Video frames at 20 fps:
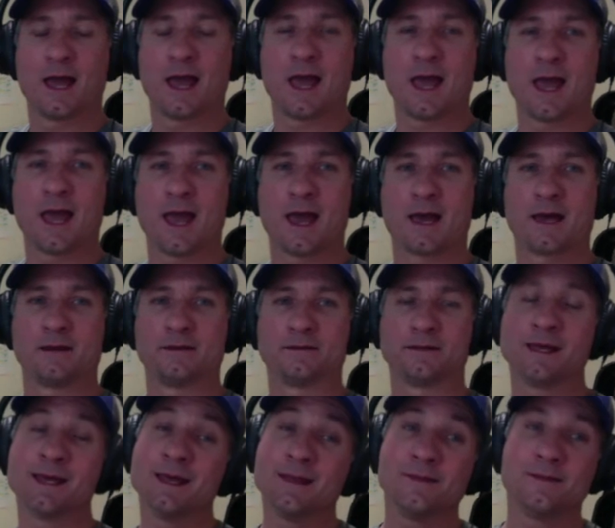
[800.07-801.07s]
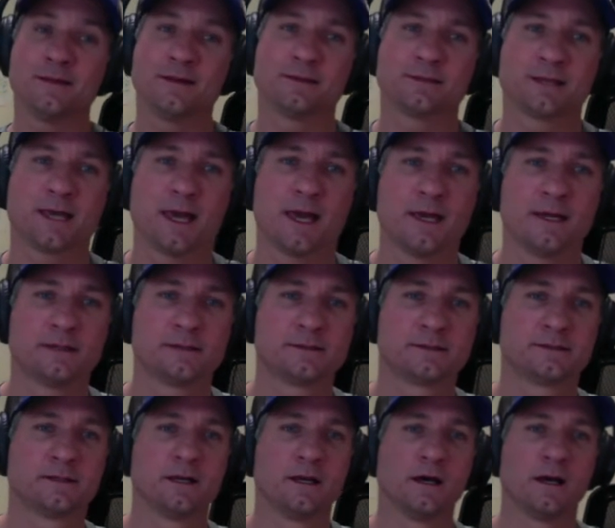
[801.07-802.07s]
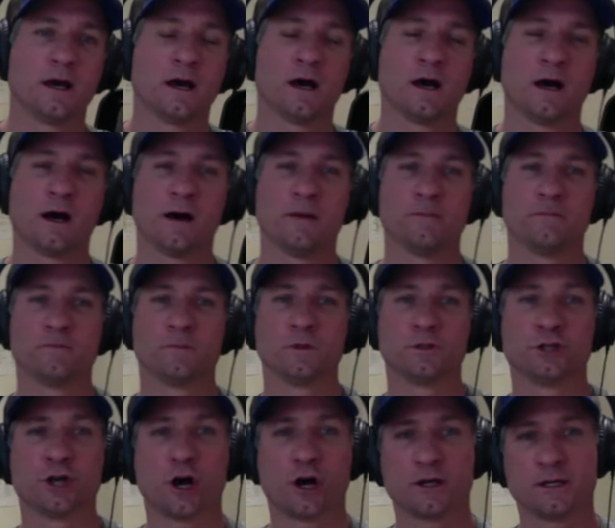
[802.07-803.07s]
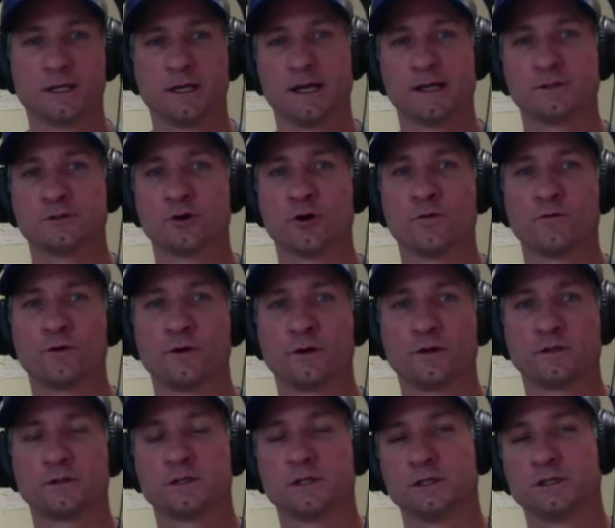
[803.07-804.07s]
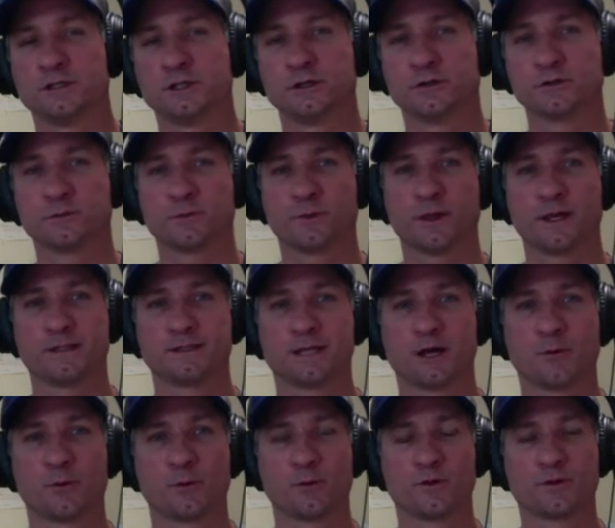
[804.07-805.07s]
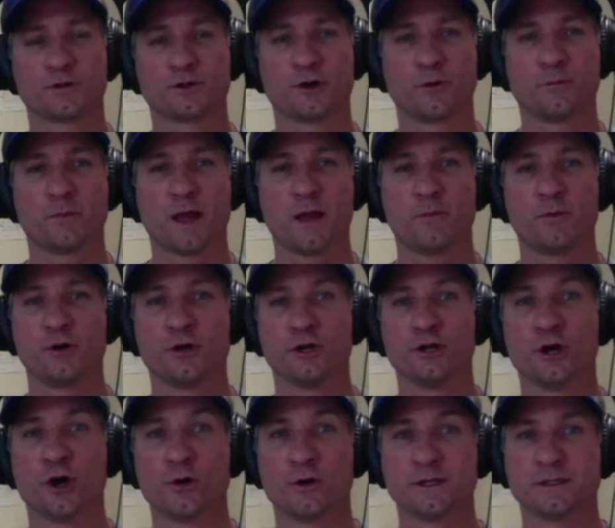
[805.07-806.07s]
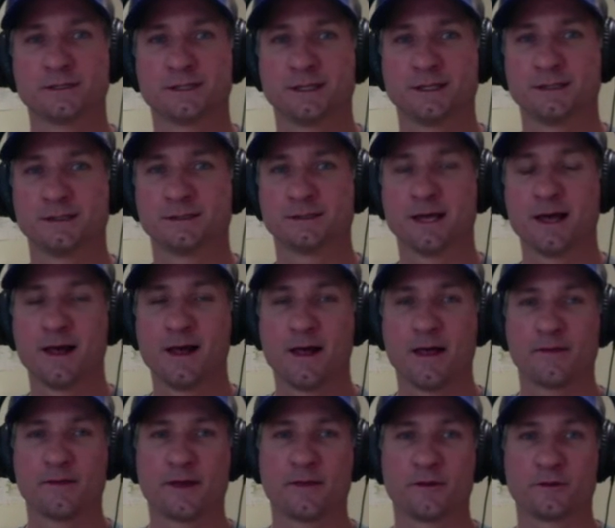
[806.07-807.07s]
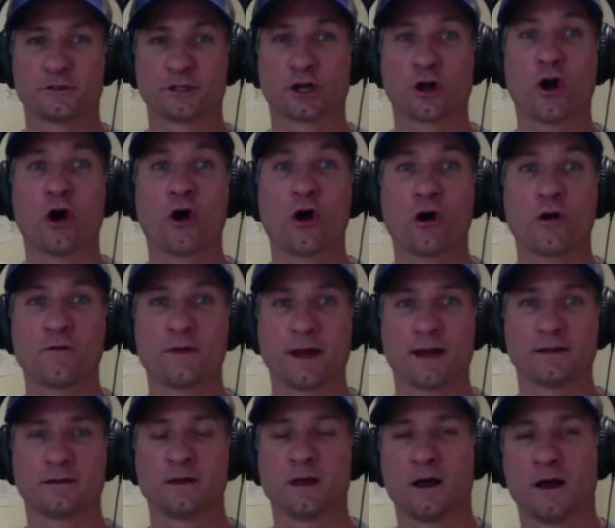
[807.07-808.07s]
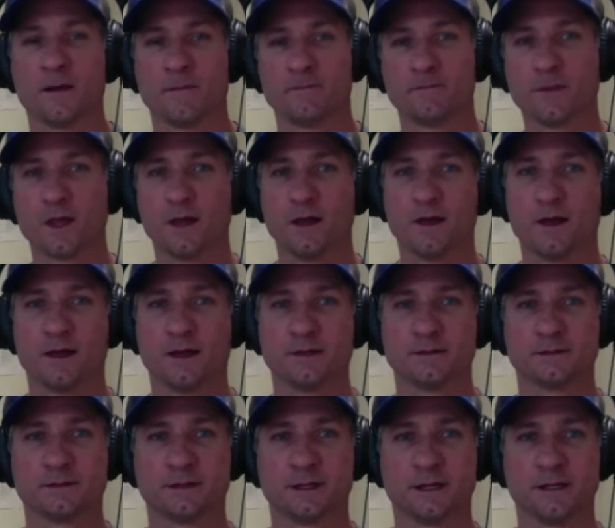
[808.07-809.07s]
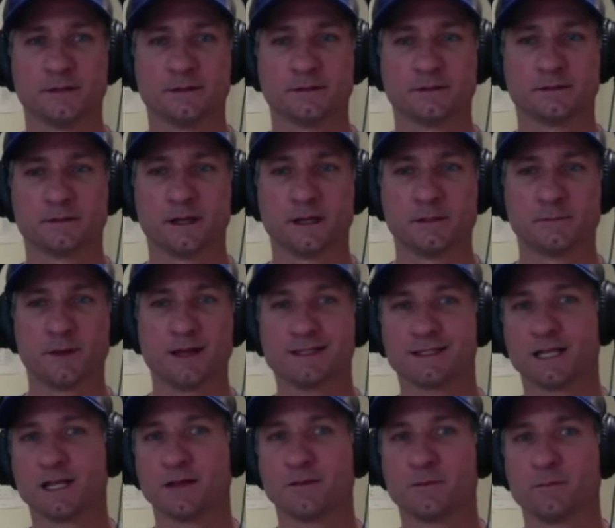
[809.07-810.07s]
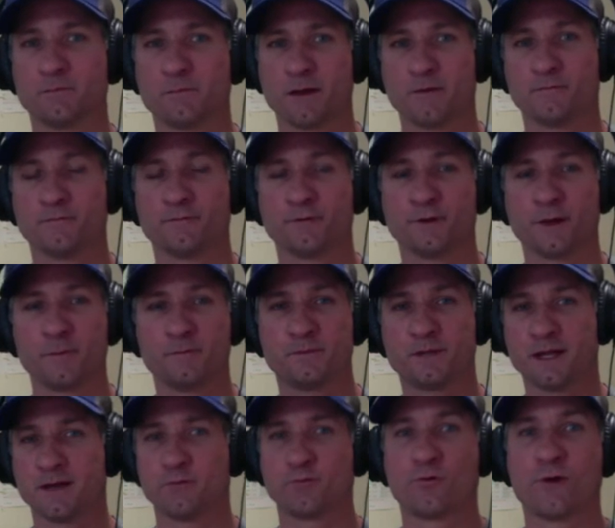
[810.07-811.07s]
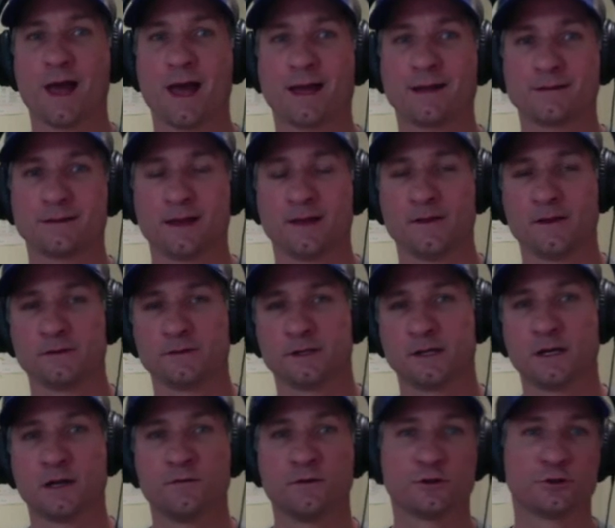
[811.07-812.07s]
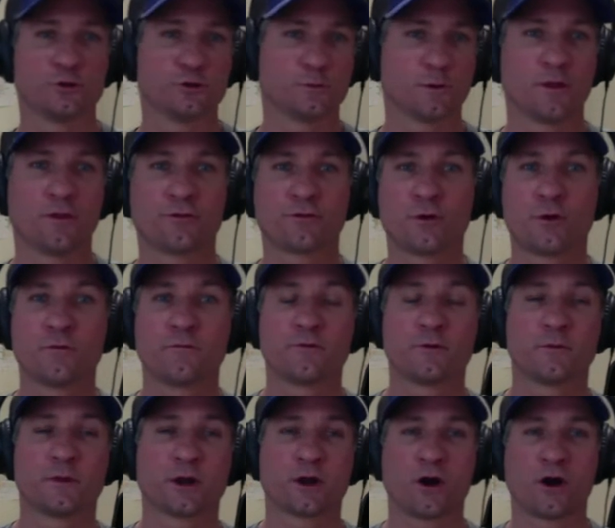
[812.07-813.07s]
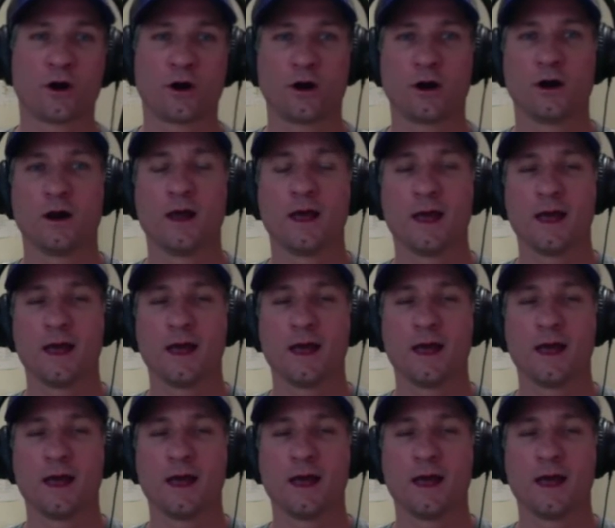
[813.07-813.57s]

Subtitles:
And in this case, John, he heads over to Jill's place to help her with the term paper, and he notices that there's a car that is basically been flipped and wrecked, and there's an individual who's been thrown from the car